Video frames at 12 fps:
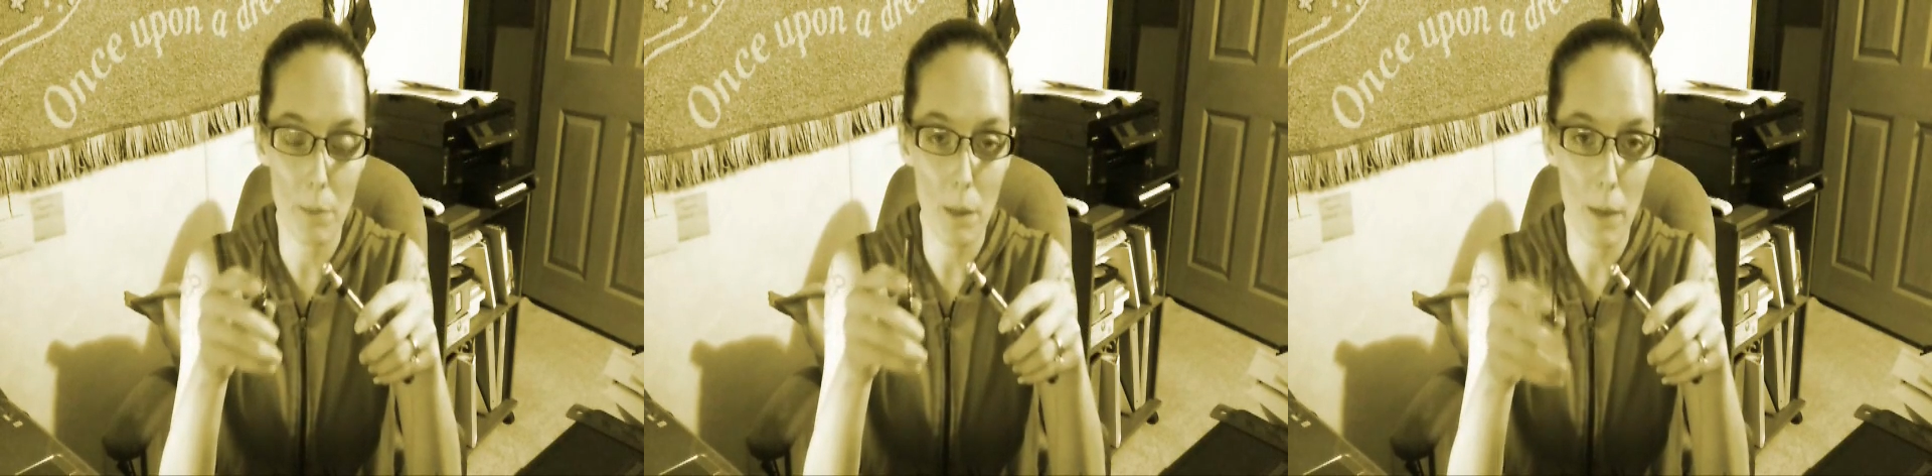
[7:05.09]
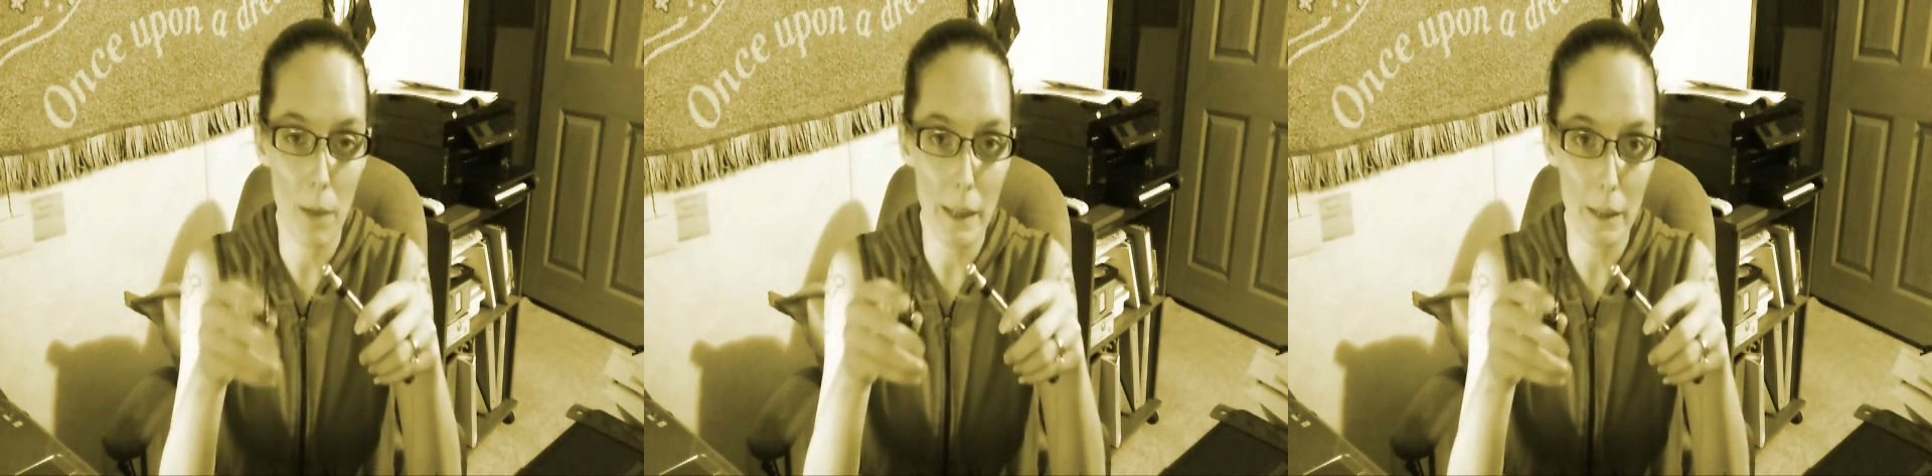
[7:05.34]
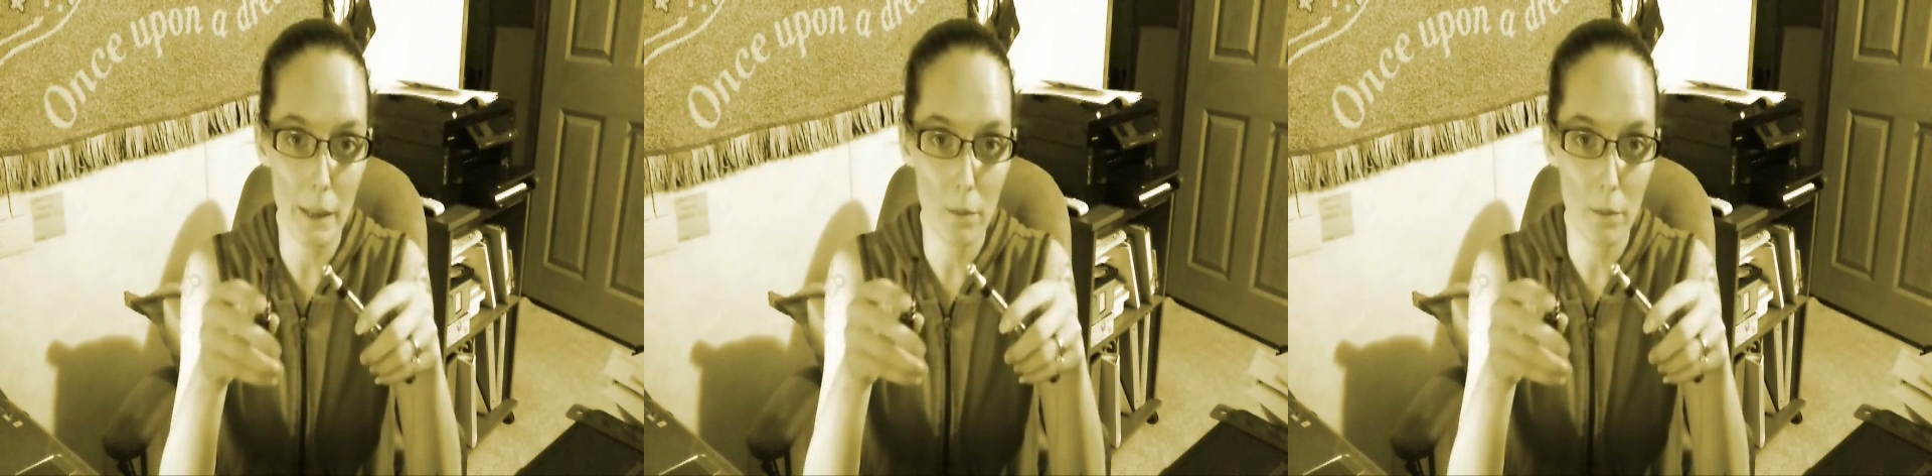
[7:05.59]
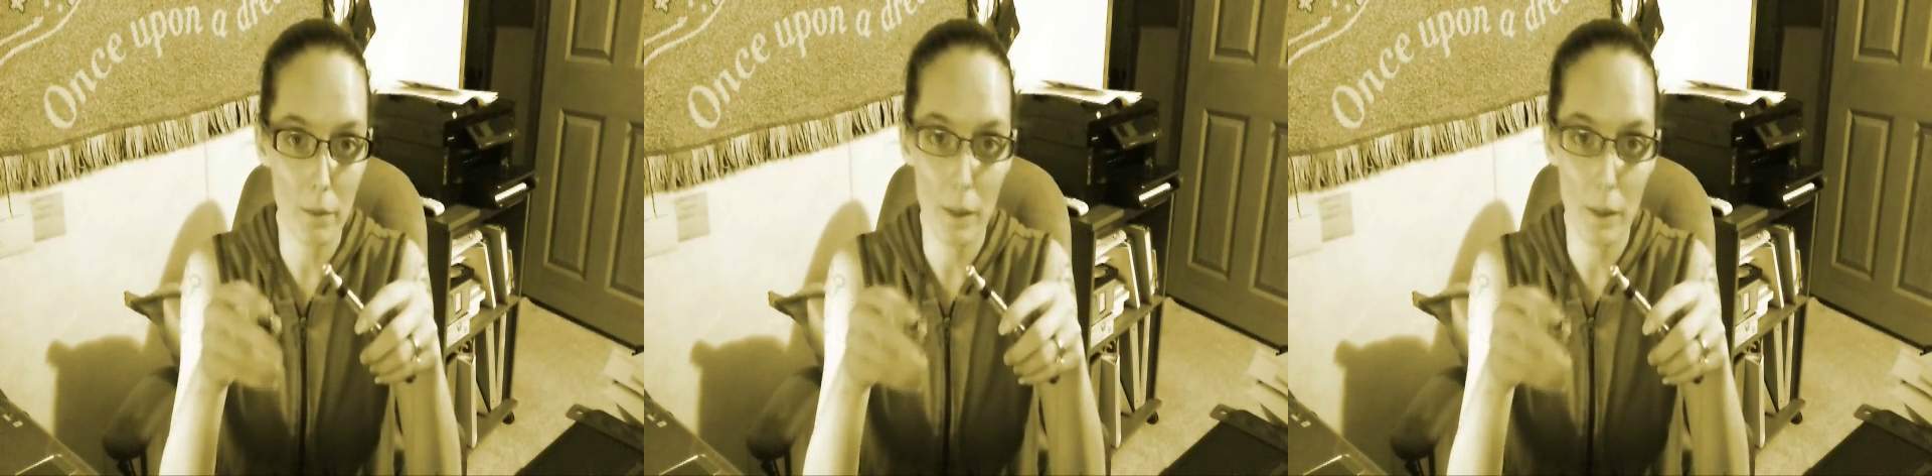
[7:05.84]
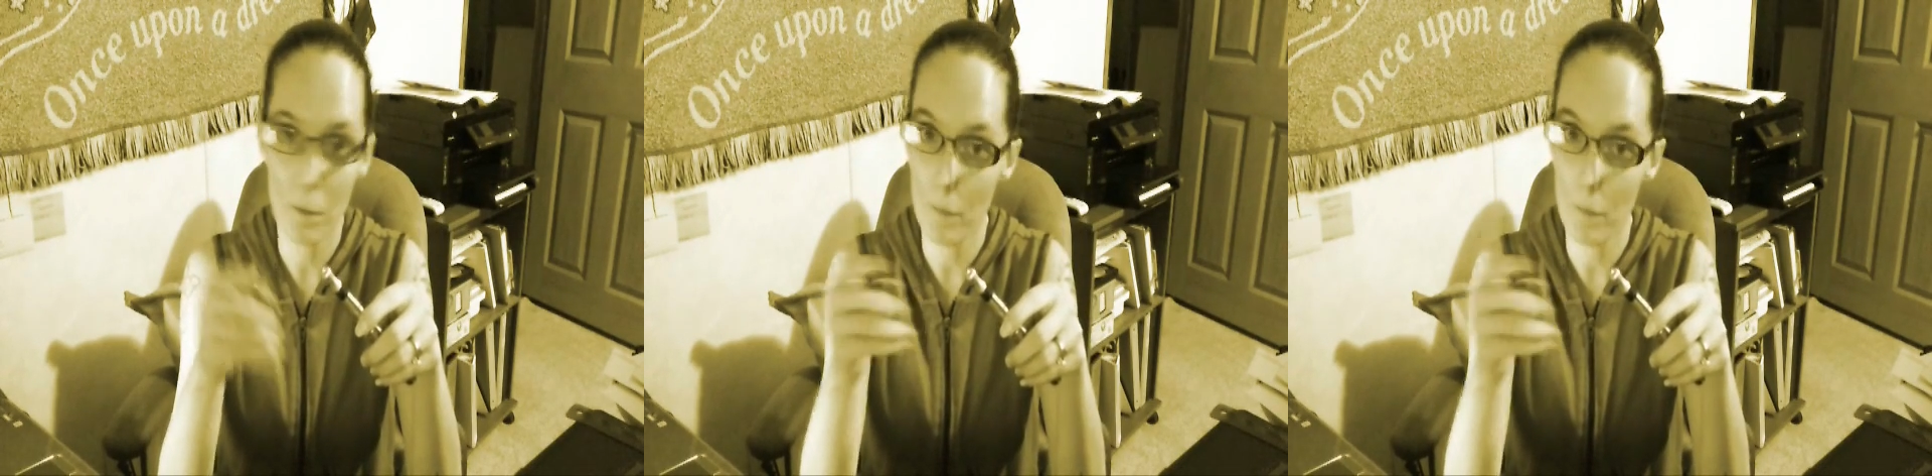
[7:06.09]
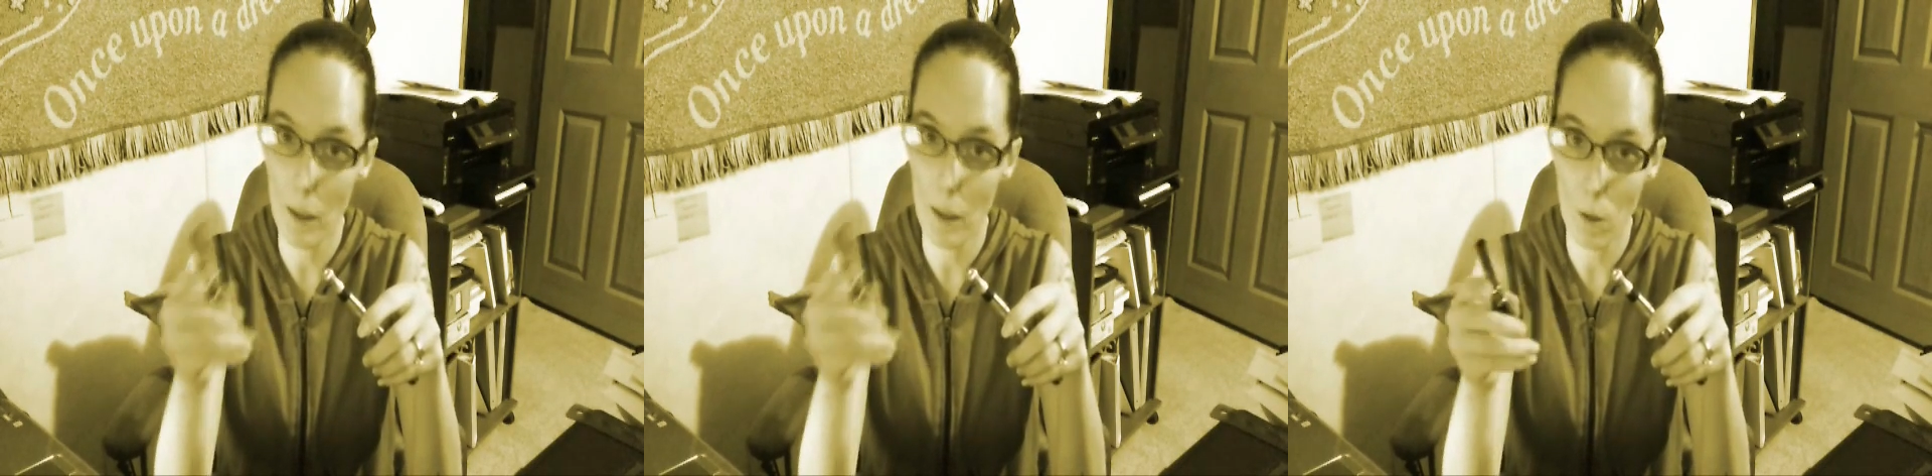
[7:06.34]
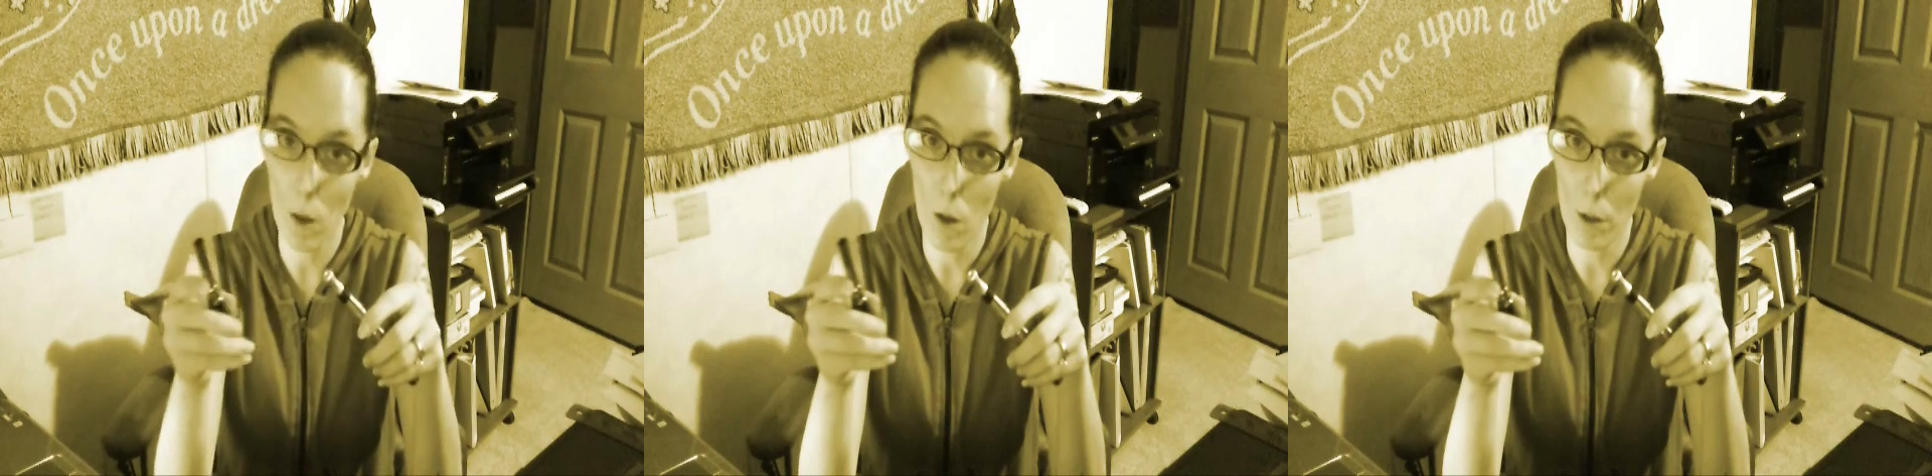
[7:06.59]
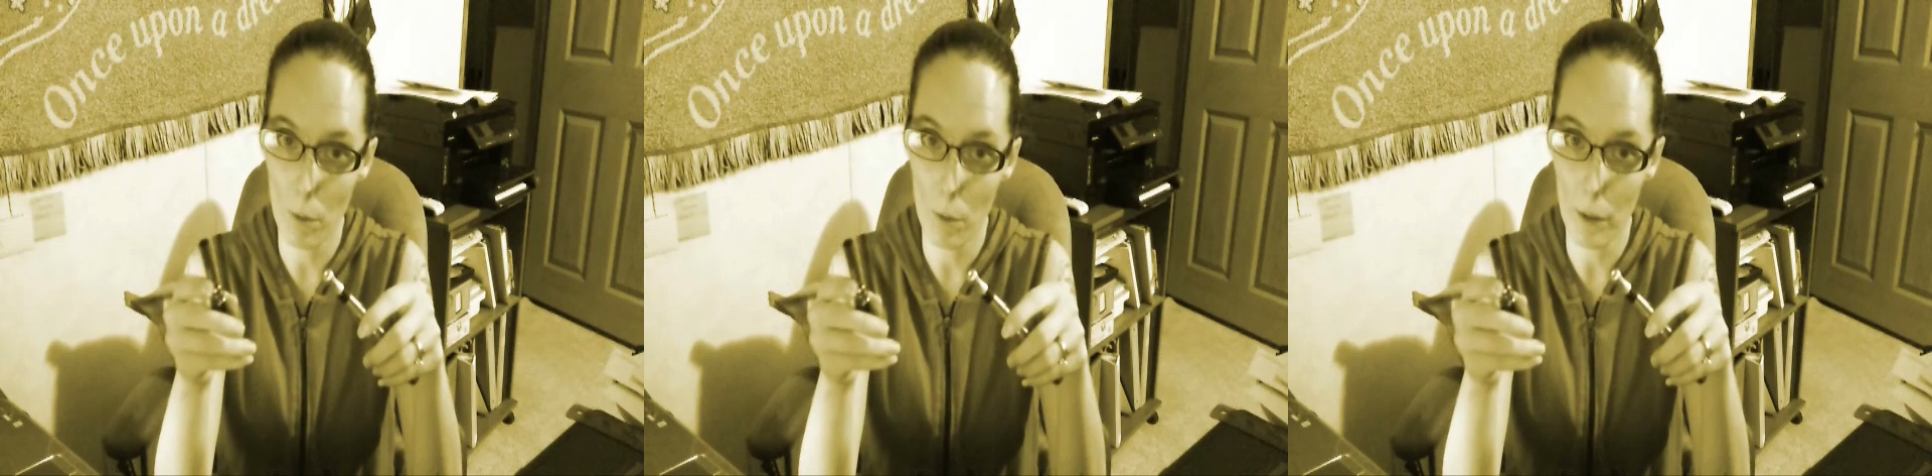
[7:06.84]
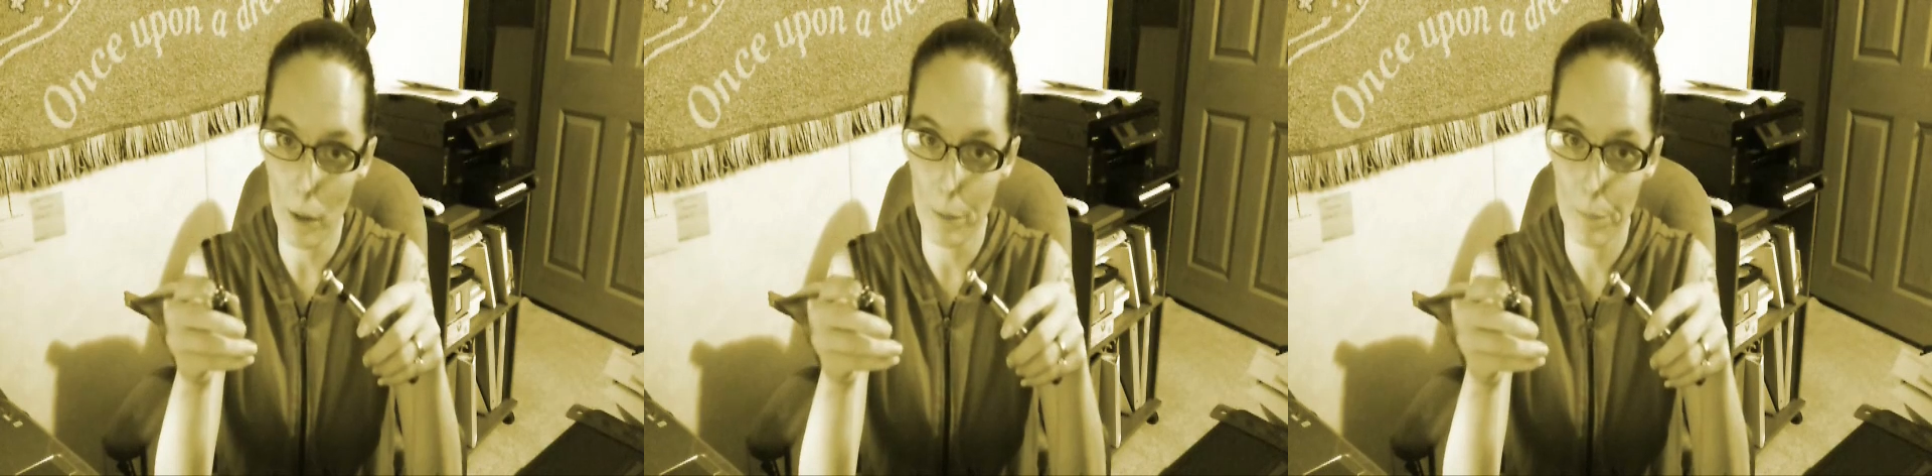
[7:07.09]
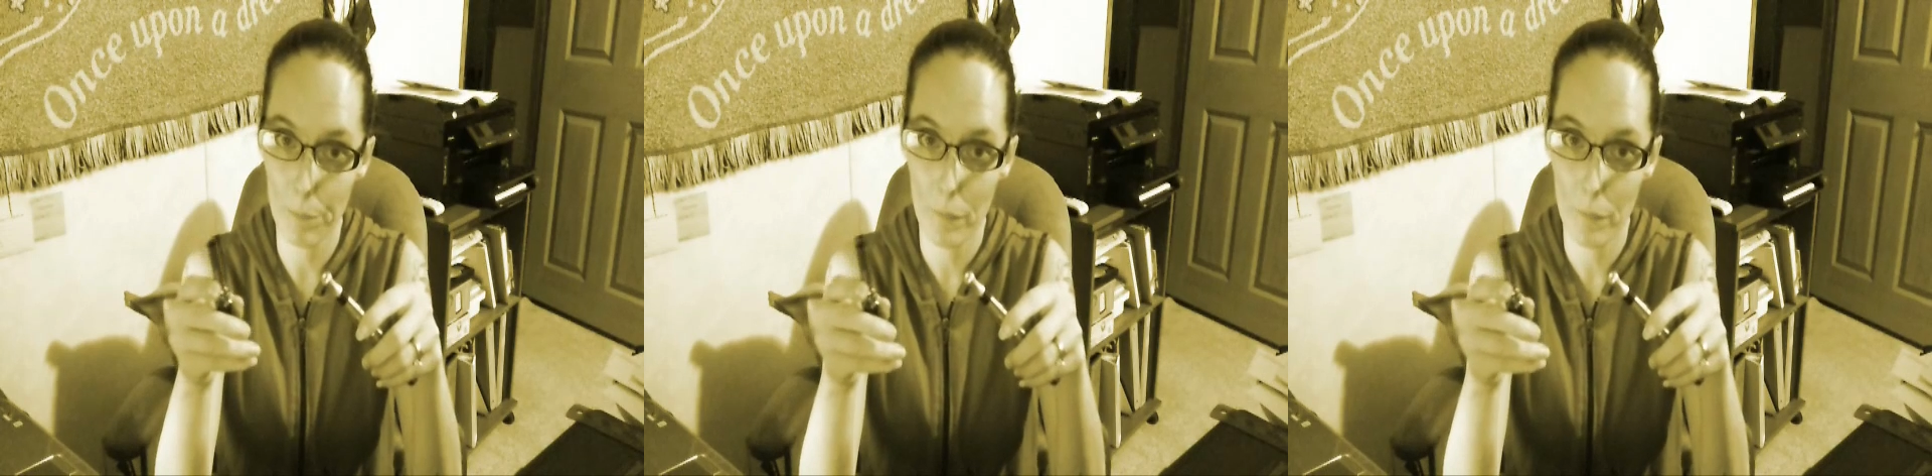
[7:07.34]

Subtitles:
time I did. They no longer work.